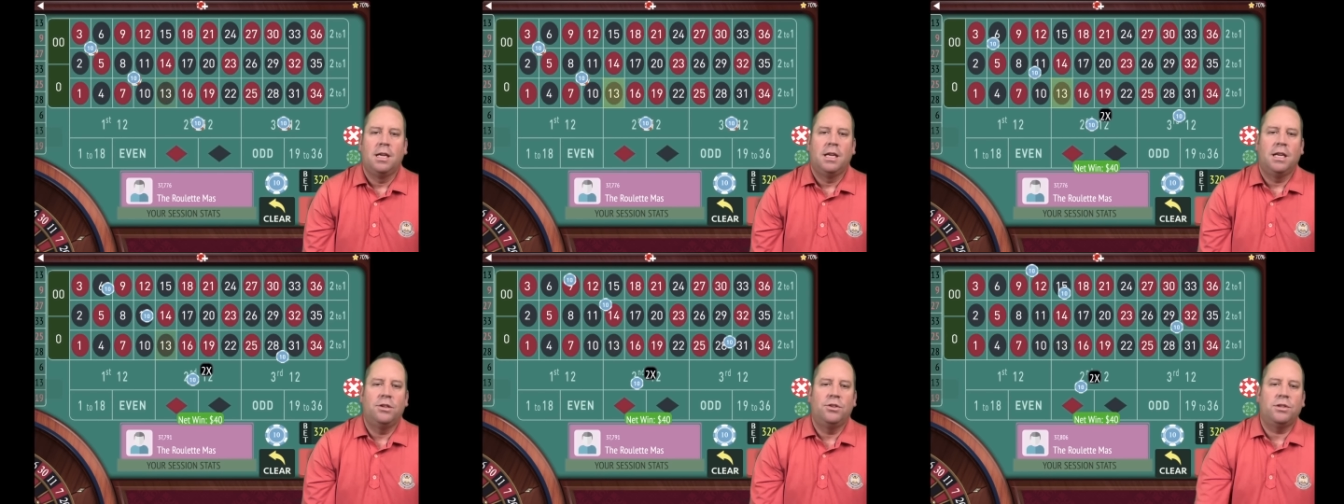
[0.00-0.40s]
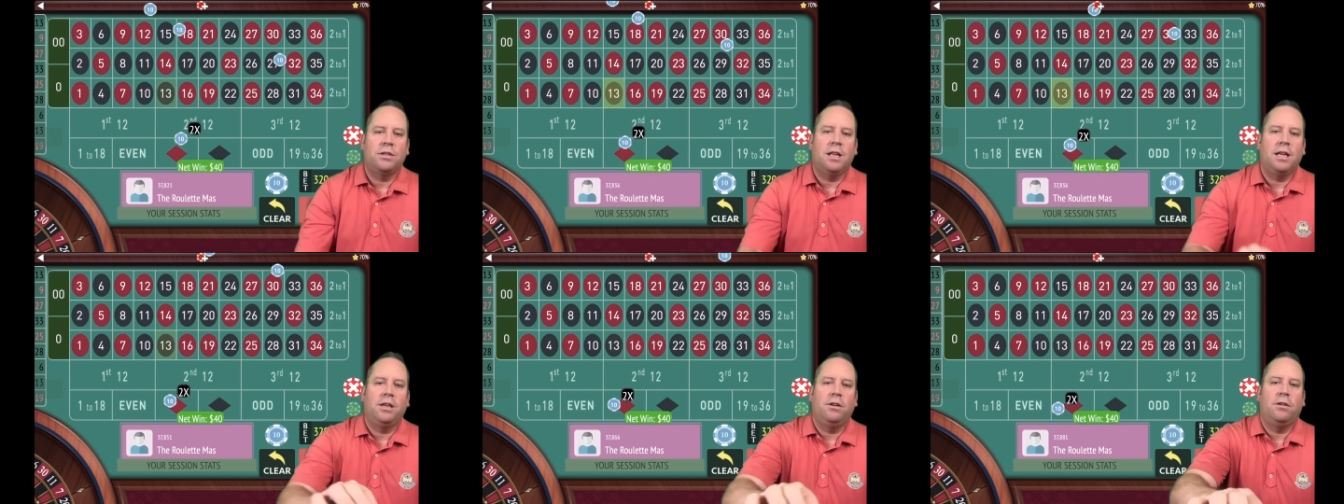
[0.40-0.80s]
And just
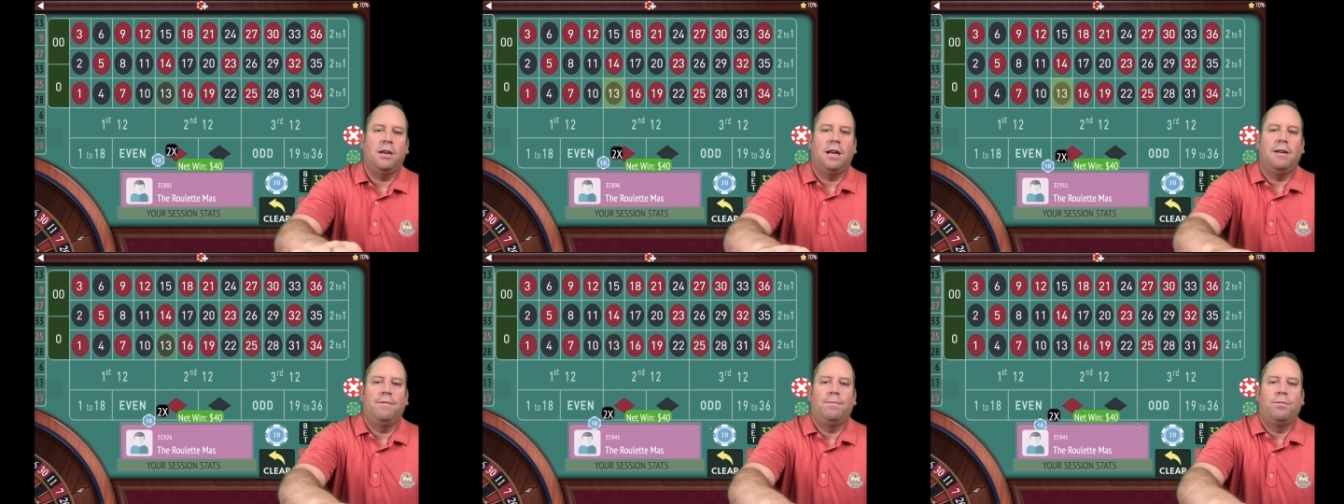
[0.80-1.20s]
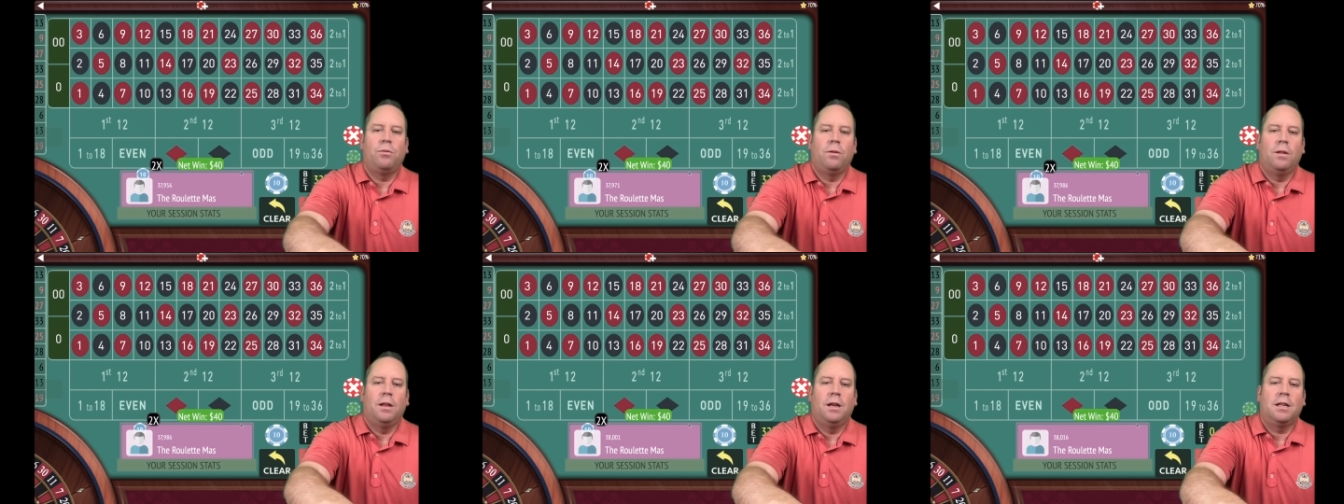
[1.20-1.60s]
like you can have
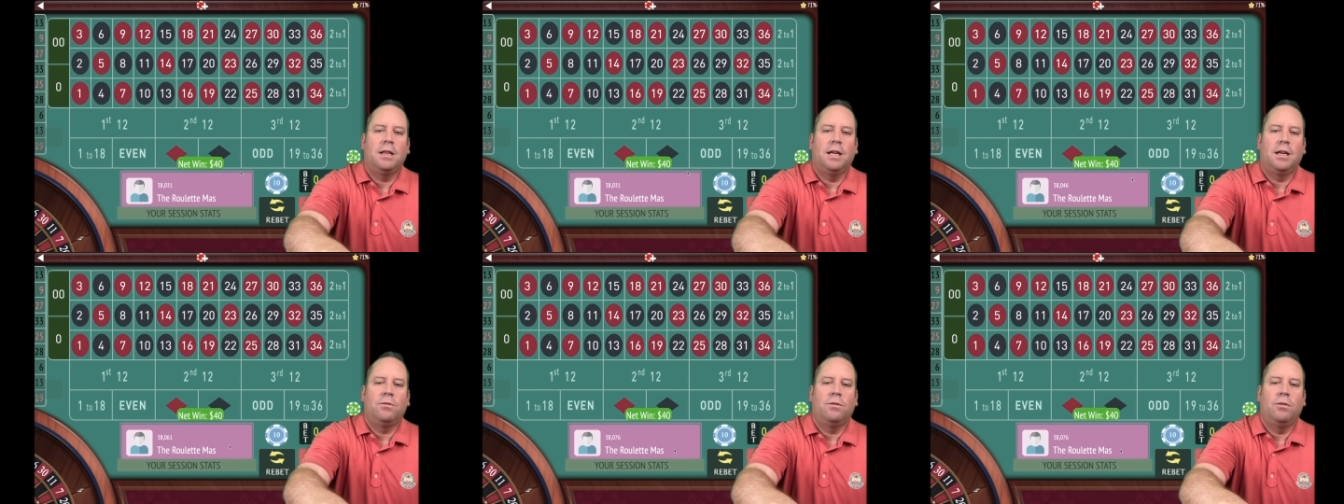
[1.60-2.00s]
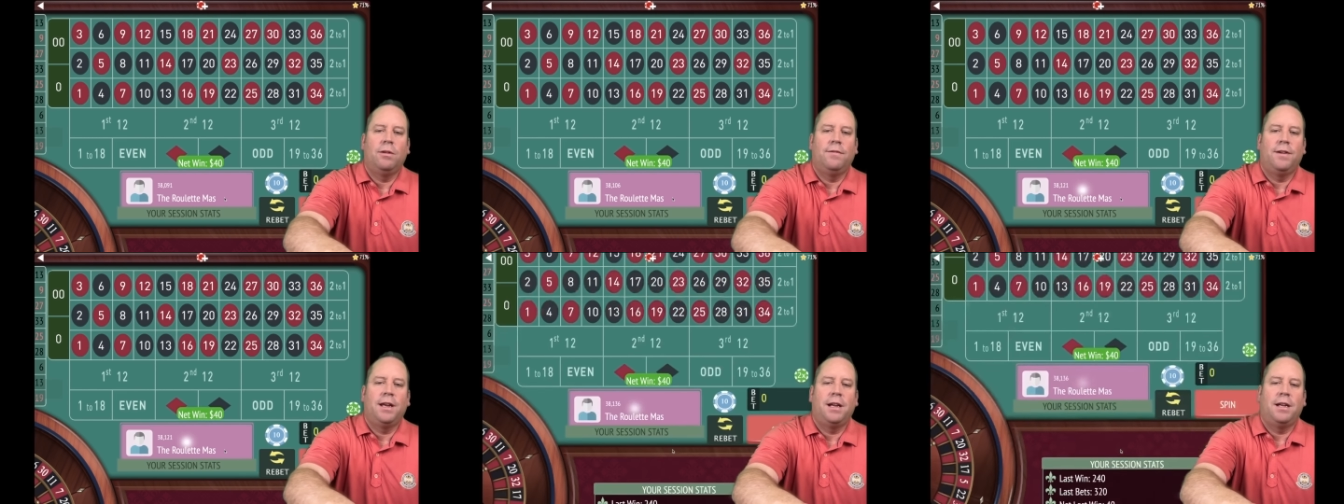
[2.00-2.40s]
poor luck like what
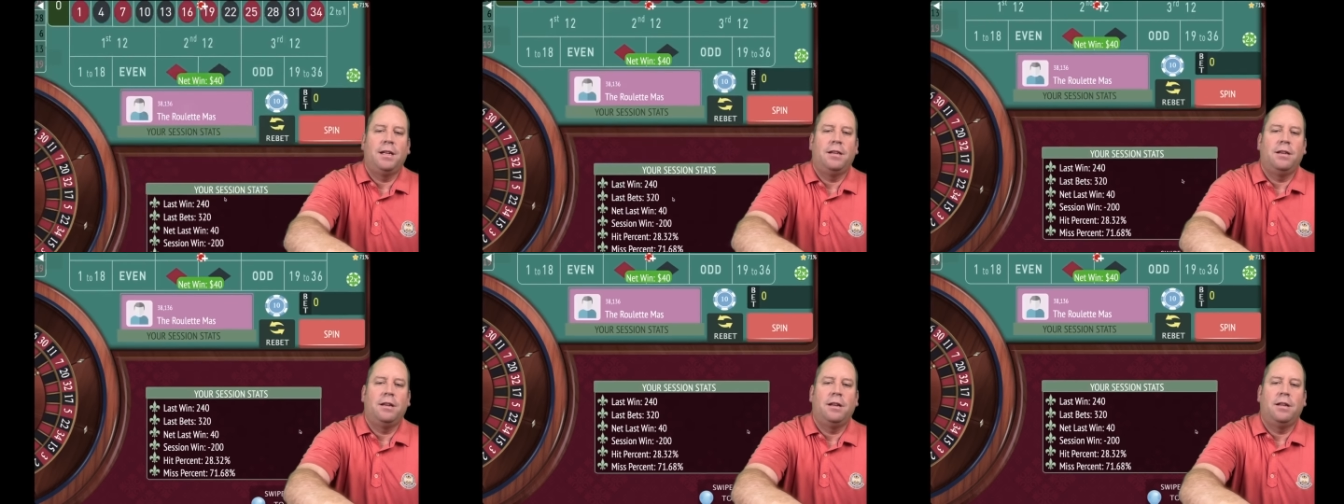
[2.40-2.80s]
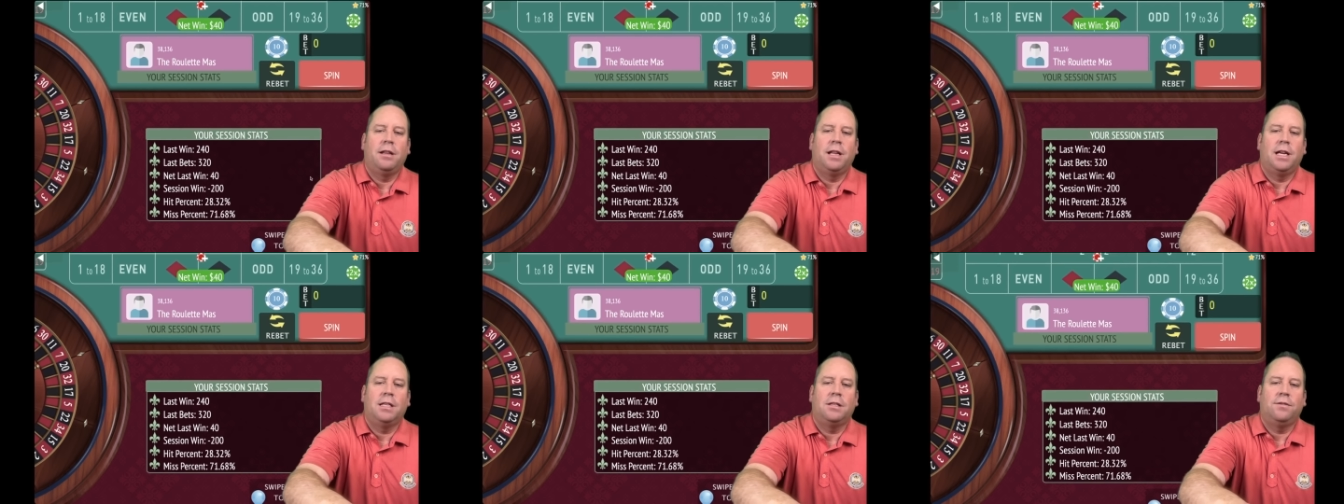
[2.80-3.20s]
we've had in uh, the
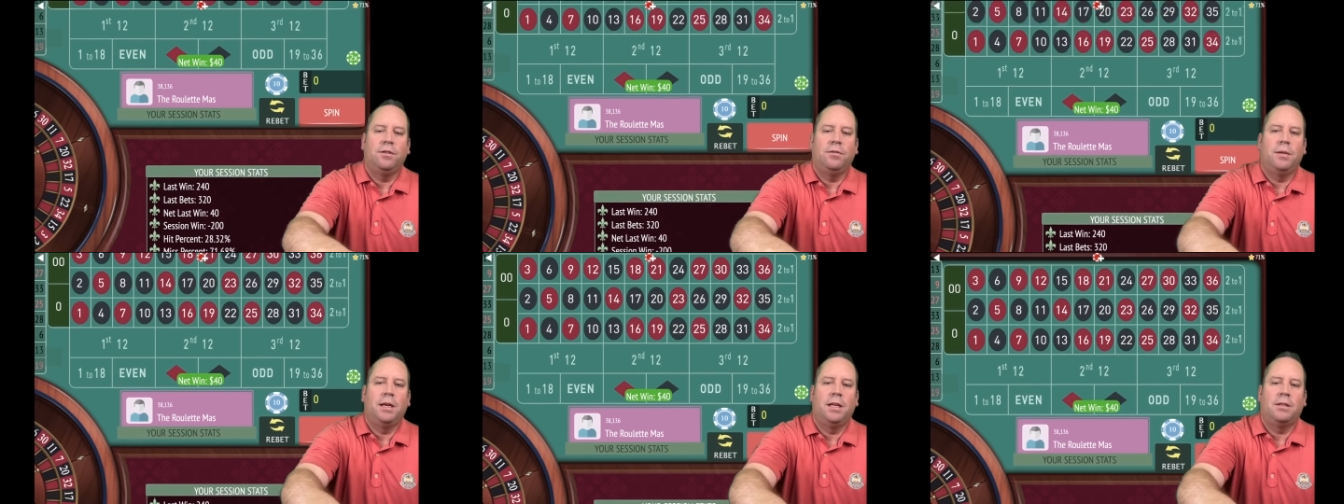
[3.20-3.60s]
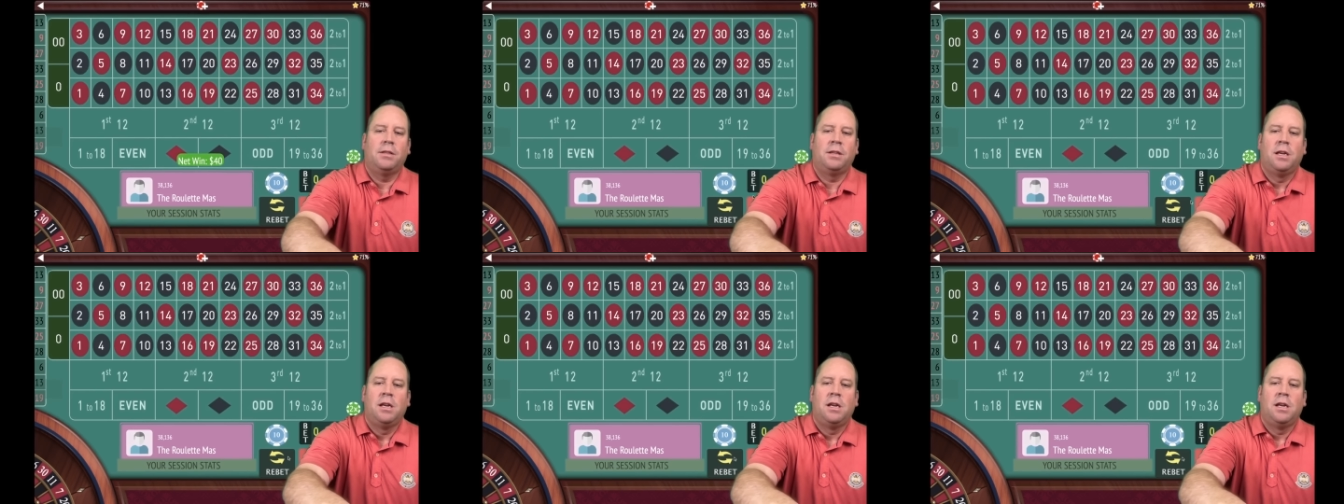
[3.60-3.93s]
last few minutes,